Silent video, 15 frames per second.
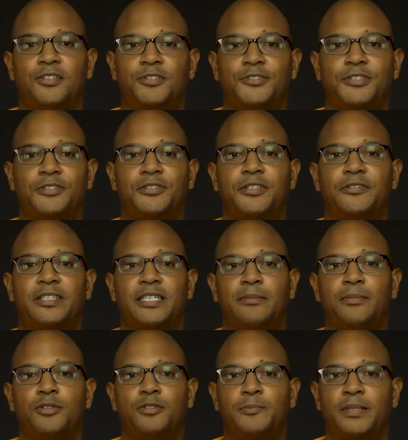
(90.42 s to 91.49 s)
Also note that
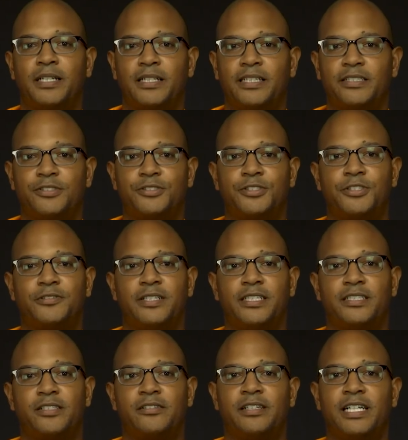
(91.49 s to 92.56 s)
most polyester
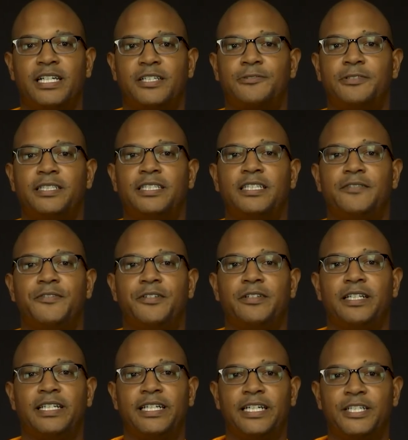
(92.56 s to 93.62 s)
strings are not going to give you
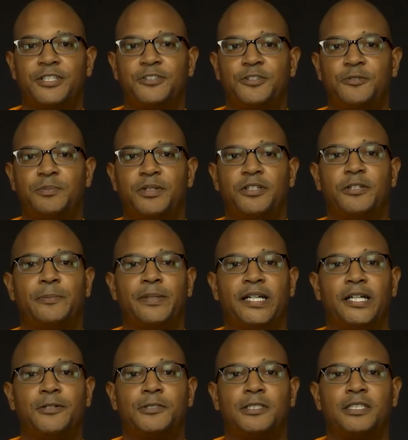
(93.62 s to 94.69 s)
that extra spin or
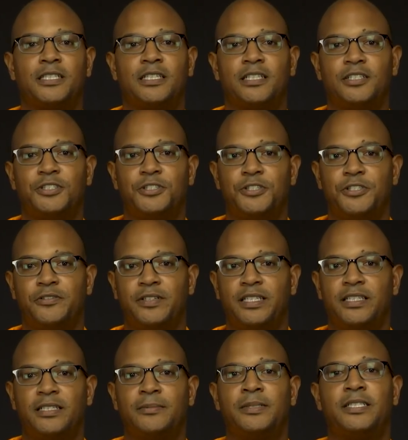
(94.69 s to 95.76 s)
power unless you
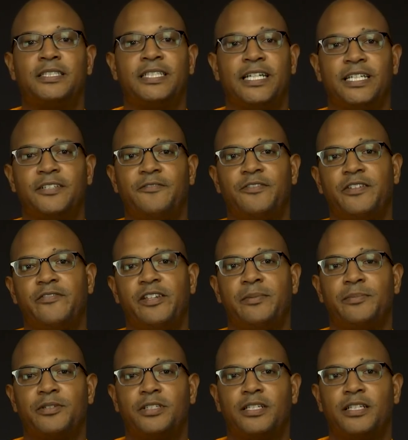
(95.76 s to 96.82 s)
string them 10 to
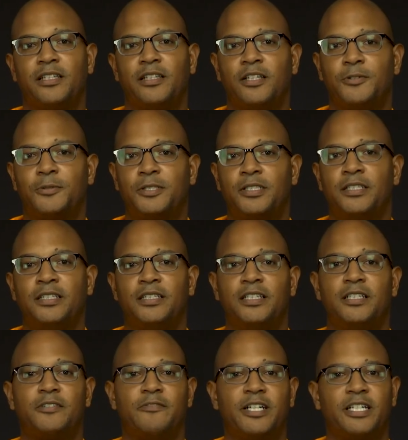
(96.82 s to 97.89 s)
15% lower
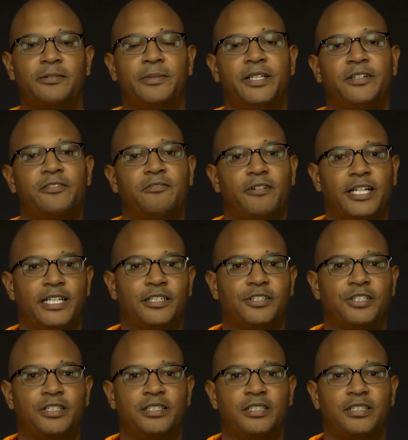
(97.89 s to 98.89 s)
than the recommended range.